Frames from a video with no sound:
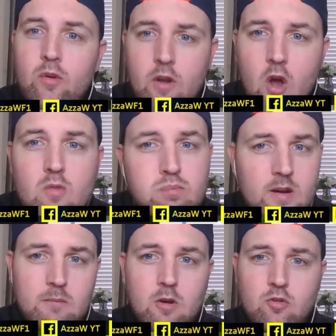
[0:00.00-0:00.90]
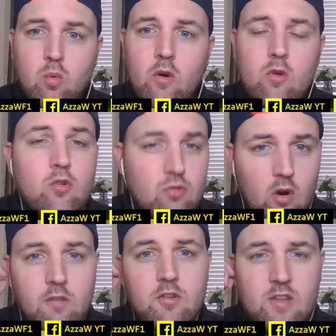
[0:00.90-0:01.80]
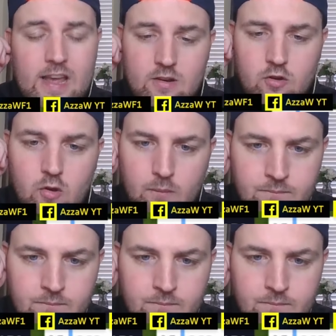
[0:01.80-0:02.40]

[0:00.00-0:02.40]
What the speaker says: know pretty much what your drivers can do.